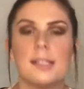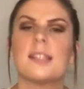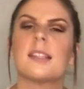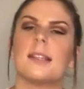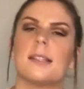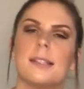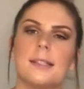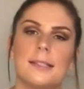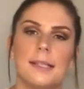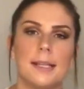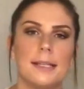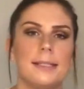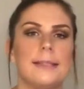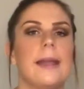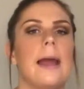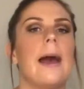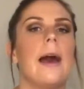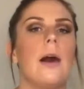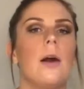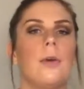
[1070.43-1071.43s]
a sit
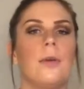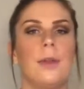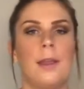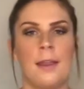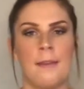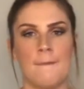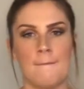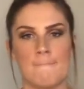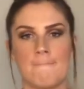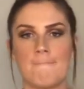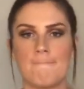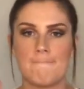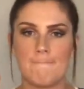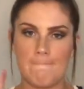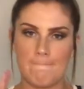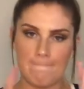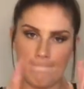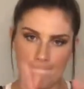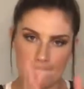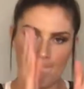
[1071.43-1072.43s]
down
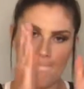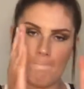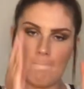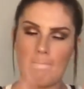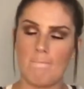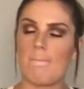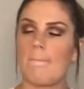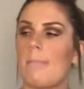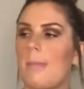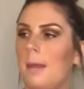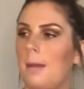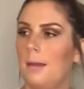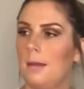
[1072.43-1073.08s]
and